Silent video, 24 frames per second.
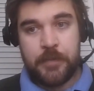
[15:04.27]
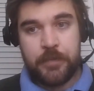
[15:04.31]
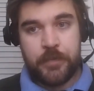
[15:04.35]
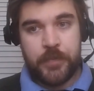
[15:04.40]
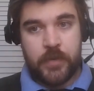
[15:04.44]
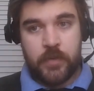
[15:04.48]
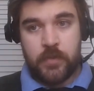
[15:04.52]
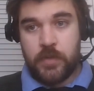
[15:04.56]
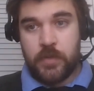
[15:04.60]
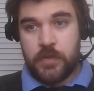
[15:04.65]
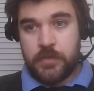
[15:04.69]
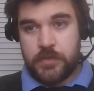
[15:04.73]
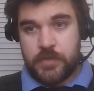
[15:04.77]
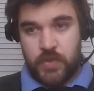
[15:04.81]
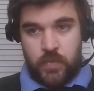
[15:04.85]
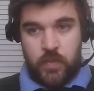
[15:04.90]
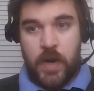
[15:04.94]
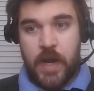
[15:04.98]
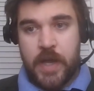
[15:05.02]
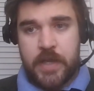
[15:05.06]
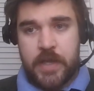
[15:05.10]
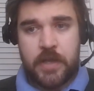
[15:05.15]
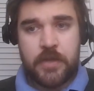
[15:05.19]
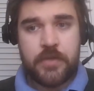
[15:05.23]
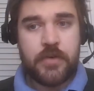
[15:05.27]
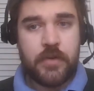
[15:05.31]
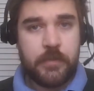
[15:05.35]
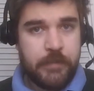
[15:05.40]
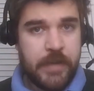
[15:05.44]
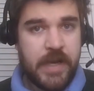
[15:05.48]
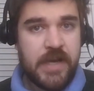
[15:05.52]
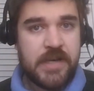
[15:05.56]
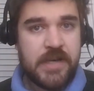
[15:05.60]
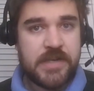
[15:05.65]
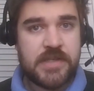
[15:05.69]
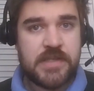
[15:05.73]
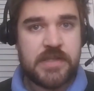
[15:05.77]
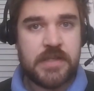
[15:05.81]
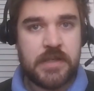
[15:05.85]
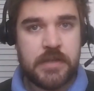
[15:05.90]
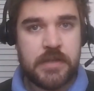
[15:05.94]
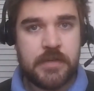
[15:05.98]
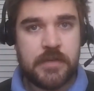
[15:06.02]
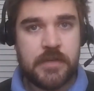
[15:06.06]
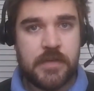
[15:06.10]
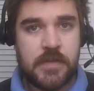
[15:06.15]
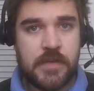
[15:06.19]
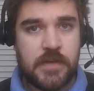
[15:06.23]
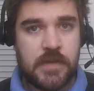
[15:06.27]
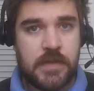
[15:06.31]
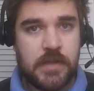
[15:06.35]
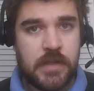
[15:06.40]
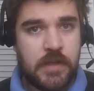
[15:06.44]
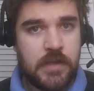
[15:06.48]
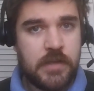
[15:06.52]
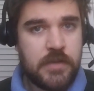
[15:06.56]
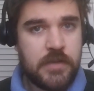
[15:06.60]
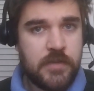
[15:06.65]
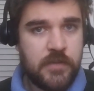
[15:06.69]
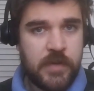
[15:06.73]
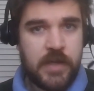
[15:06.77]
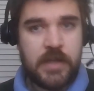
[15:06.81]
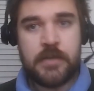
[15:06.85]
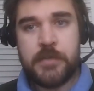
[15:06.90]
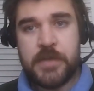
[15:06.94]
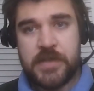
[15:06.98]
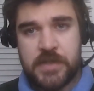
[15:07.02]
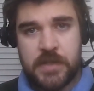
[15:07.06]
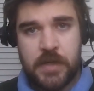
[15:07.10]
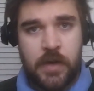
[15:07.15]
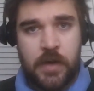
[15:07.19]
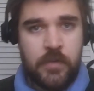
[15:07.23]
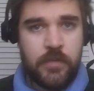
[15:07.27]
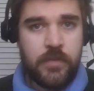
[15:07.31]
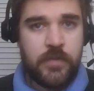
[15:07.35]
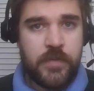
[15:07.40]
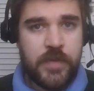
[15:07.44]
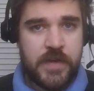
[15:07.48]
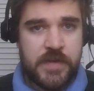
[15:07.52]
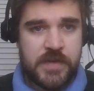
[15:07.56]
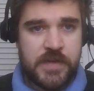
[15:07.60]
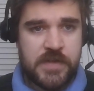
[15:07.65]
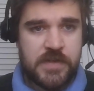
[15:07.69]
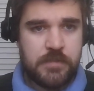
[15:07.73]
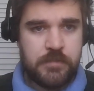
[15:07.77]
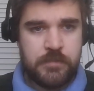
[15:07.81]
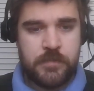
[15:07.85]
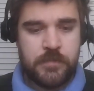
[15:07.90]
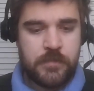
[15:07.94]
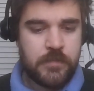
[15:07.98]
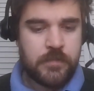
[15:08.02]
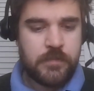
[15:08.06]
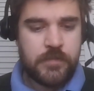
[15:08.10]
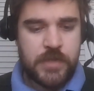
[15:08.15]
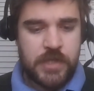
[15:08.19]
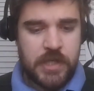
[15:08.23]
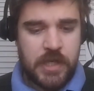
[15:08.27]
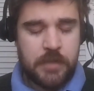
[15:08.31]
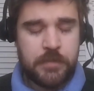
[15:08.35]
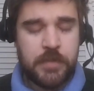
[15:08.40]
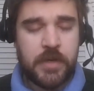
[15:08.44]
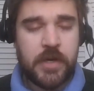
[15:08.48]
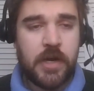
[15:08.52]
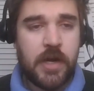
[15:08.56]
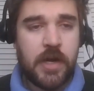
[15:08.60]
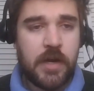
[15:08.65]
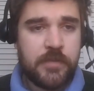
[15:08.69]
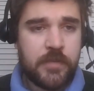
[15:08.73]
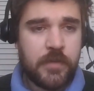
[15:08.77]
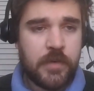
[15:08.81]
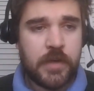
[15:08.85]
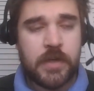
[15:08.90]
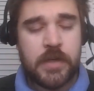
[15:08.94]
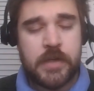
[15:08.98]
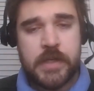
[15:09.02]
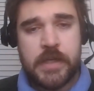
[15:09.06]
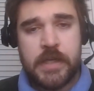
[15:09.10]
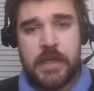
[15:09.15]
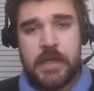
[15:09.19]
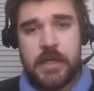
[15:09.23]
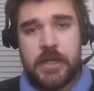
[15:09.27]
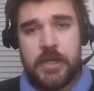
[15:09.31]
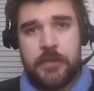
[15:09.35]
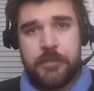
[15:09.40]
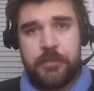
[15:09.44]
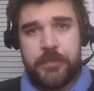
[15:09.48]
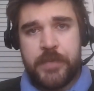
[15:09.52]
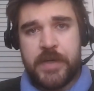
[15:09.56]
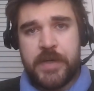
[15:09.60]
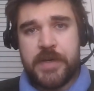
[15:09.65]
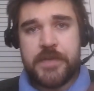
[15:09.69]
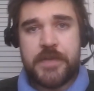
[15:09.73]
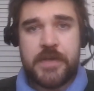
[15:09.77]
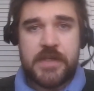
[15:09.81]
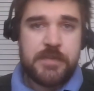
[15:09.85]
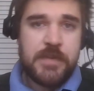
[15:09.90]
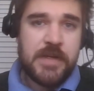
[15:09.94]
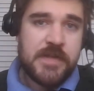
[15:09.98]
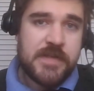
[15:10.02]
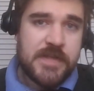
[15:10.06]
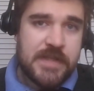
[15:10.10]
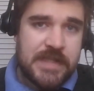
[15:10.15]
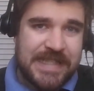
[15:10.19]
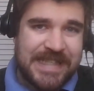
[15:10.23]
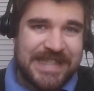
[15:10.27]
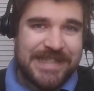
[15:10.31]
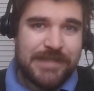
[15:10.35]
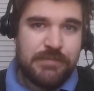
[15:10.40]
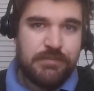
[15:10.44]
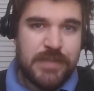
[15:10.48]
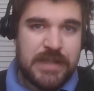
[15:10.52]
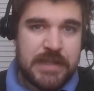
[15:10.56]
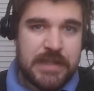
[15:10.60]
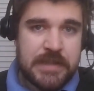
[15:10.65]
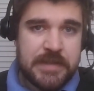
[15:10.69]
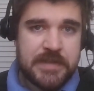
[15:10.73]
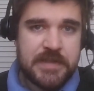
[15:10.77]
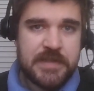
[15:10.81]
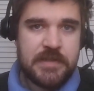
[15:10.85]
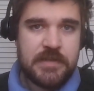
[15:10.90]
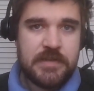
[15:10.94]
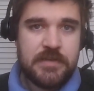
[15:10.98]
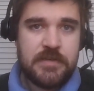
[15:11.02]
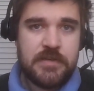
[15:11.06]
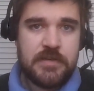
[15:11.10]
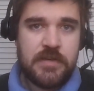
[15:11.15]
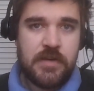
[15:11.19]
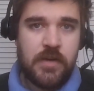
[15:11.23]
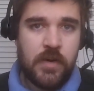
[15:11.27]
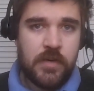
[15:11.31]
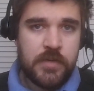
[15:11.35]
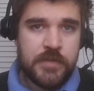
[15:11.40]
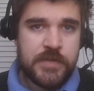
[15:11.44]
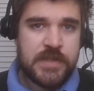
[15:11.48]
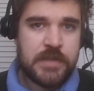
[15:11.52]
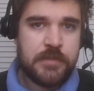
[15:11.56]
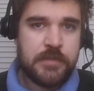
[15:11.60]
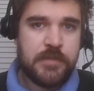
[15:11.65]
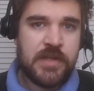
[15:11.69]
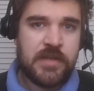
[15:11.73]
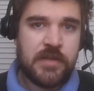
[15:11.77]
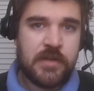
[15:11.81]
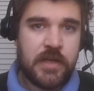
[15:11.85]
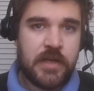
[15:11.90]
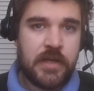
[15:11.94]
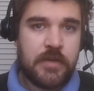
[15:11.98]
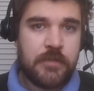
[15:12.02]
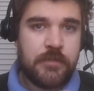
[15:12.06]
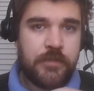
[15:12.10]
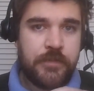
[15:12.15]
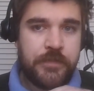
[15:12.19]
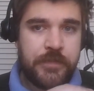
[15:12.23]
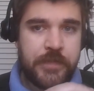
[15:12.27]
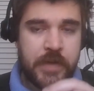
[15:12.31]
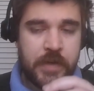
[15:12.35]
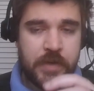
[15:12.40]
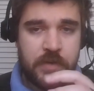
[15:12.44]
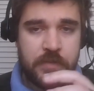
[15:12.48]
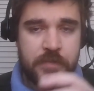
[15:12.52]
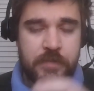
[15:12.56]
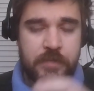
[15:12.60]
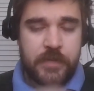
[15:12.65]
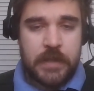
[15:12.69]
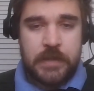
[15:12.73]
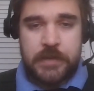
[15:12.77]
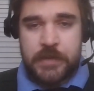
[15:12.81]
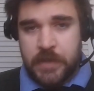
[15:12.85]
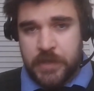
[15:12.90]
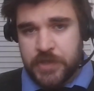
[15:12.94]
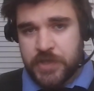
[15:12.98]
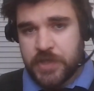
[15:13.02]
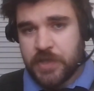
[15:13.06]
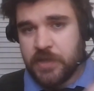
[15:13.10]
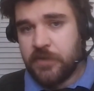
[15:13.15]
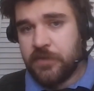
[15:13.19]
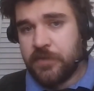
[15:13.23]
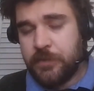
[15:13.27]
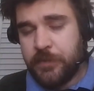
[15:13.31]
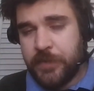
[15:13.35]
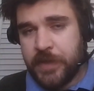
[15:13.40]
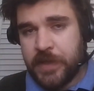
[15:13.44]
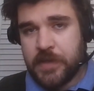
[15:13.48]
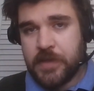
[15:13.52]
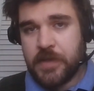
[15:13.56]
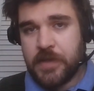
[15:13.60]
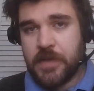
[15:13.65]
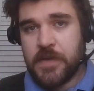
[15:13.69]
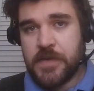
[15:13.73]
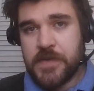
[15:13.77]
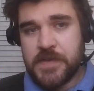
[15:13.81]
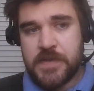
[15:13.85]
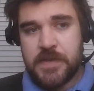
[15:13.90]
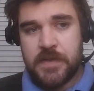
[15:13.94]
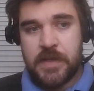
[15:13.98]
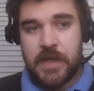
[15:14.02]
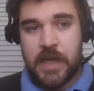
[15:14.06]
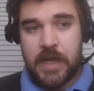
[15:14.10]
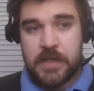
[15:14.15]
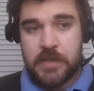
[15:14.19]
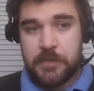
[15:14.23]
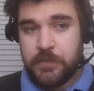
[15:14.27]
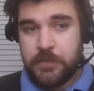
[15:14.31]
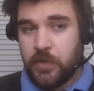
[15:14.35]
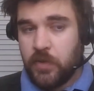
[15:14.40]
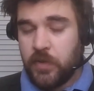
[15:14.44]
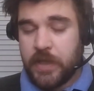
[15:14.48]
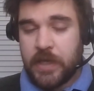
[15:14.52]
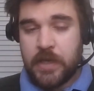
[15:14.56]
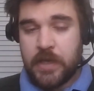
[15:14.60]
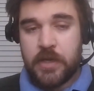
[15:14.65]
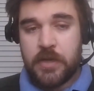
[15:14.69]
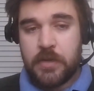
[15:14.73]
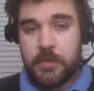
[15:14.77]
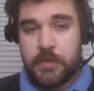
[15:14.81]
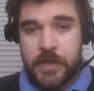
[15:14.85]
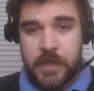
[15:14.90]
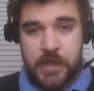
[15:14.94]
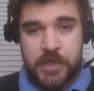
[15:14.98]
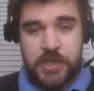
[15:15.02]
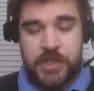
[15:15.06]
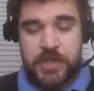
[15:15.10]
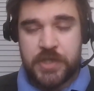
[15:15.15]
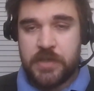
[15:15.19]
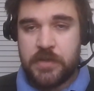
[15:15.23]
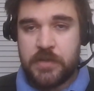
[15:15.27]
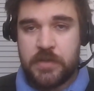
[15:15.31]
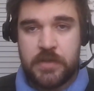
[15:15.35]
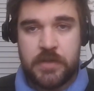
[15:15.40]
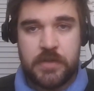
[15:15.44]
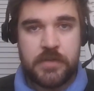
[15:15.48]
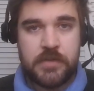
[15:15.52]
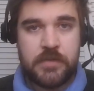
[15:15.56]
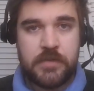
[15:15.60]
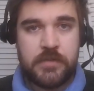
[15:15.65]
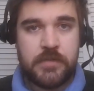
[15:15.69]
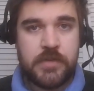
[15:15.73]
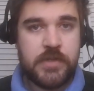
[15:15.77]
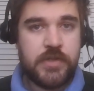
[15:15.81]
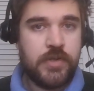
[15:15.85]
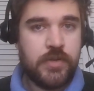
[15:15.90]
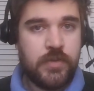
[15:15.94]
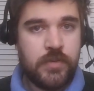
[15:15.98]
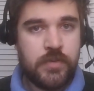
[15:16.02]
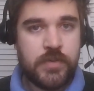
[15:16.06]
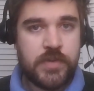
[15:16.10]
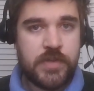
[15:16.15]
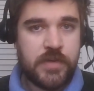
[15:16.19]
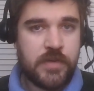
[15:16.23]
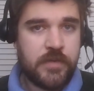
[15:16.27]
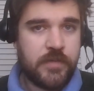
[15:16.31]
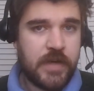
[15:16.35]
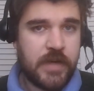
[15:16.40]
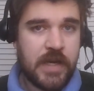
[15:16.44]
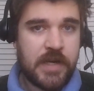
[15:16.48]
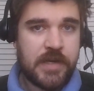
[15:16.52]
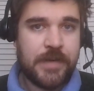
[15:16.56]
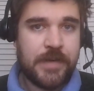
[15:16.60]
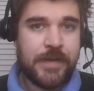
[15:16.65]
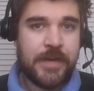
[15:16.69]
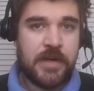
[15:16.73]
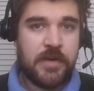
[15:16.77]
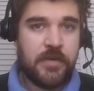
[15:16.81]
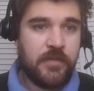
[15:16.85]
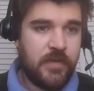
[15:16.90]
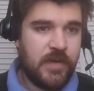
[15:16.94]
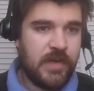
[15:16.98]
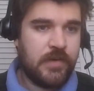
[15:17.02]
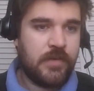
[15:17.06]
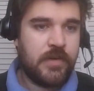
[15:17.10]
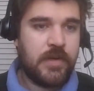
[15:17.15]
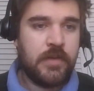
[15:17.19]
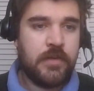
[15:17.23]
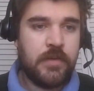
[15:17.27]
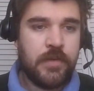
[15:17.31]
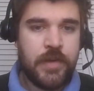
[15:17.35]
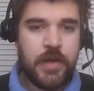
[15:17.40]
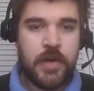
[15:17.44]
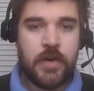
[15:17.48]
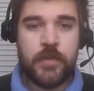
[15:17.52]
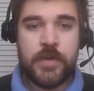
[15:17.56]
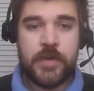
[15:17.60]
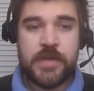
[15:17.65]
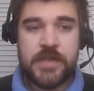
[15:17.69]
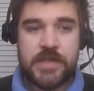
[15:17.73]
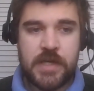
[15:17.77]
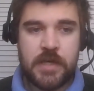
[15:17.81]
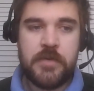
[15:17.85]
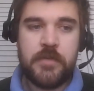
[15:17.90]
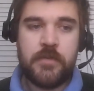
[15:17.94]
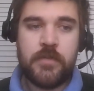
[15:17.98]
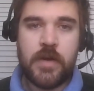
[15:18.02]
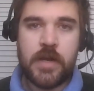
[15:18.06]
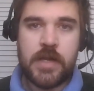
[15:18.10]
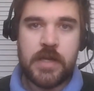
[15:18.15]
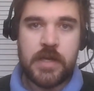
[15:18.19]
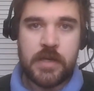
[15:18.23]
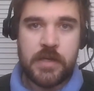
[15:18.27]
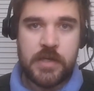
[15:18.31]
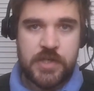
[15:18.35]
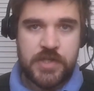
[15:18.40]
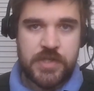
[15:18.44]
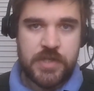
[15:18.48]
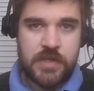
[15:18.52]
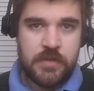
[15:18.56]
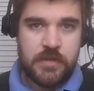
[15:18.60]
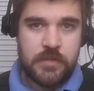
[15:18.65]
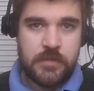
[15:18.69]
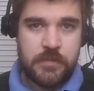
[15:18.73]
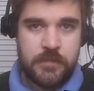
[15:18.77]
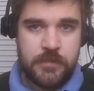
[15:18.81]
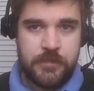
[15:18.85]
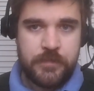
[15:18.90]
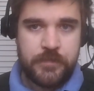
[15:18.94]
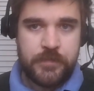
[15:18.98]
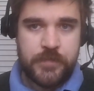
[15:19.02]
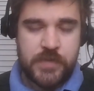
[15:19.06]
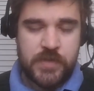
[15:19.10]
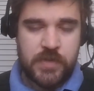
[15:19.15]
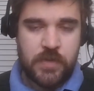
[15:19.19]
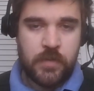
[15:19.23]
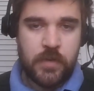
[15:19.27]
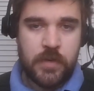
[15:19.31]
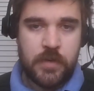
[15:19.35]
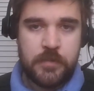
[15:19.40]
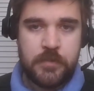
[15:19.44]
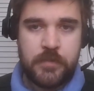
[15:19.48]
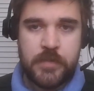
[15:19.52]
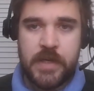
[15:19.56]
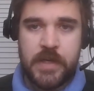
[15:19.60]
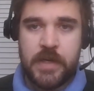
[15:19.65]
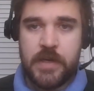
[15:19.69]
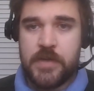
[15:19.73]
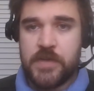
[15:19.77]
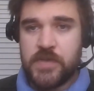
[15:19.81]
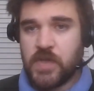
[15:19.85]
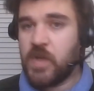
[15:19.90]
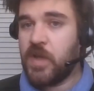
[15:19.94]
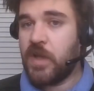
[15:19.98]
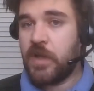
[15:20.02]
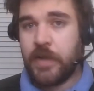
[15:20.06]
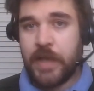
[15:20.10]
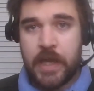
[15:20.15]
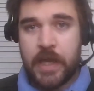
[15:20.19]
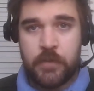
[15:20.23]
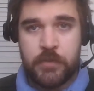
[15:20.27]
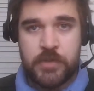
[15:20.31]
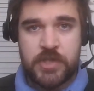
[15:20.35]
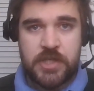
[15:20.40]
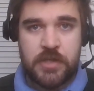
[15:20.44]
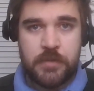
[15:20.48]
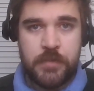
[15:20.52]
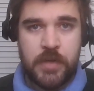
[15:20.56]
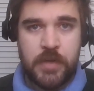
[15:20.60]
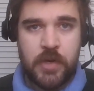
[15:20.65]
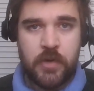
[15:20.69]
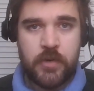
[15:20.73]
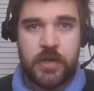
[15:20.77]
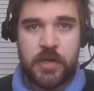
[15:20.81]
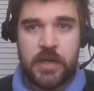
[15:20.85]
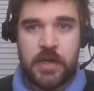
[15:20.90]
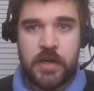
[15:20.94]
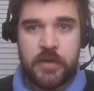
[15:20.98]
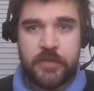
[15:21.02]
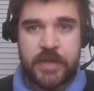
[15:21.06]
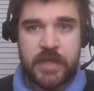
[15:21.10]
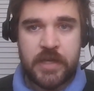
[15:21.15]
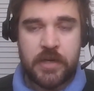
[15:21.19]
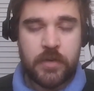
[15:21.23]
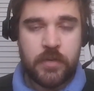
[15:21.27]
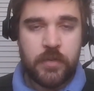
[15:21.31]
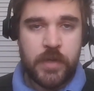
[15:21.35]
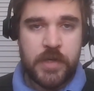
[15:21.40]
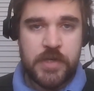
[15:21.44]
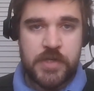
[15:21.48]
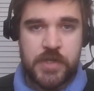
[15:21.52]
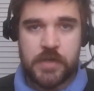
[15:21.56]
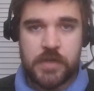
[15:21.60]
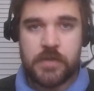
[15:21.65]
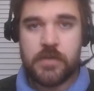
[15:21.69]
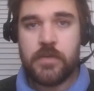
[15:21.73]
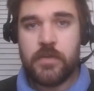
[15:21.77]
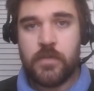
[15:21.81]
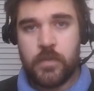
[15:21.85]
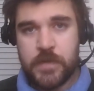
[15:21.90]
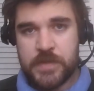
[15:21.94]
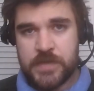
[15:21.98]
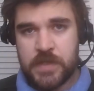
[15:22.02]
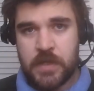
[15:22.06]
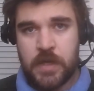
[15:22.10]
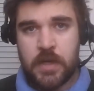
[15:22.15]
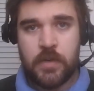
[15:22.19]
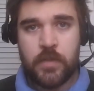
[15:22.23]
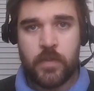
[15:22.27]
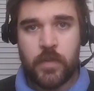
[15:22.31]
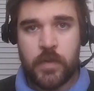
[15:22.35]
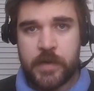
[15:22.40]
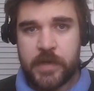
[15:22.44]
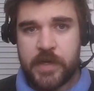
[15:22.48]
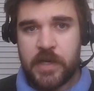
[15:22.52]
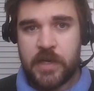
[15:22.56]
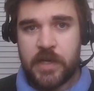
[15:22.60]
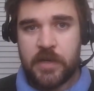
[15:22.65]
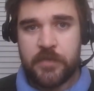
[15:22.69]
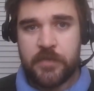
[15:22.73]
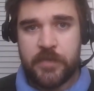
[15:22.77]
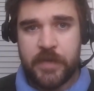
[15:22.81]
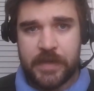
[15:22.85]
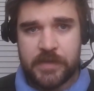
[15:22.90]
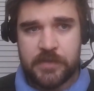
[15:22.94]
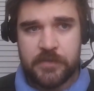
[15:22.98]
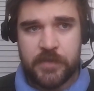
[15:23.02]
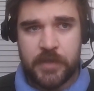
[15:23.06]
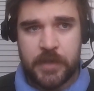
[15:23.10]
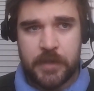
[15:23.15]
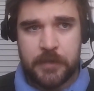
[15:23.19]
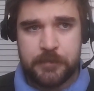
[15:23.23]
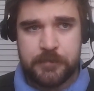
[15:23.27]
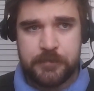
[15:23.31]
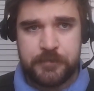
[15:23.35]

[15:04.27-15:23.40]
They were trying their best in the development of this chatbot offering, but they spent 6 months ultimately on a failed initiative because they had to pull it out of production due to the fact it had a very low intent recognition score. So the language component of that equation was not working effectively.